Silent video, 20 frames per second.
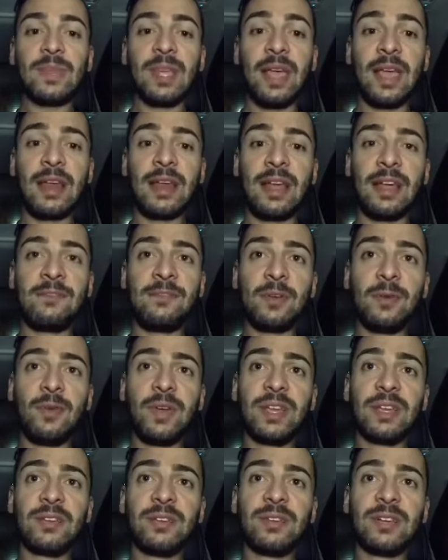and every
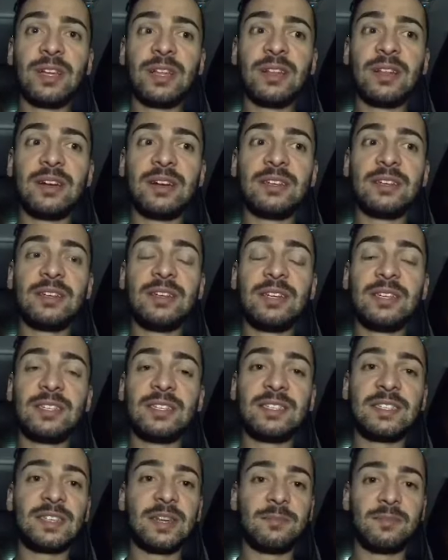week you're gonna learn
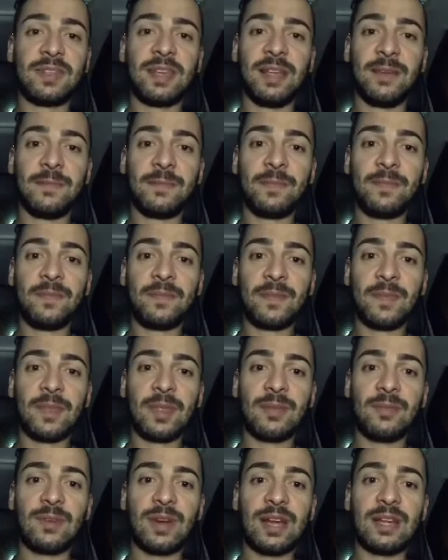something,
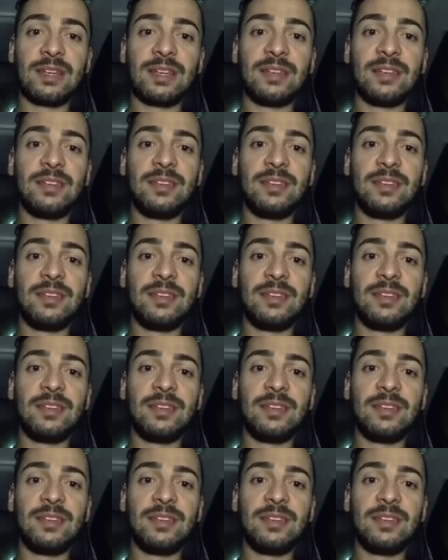right?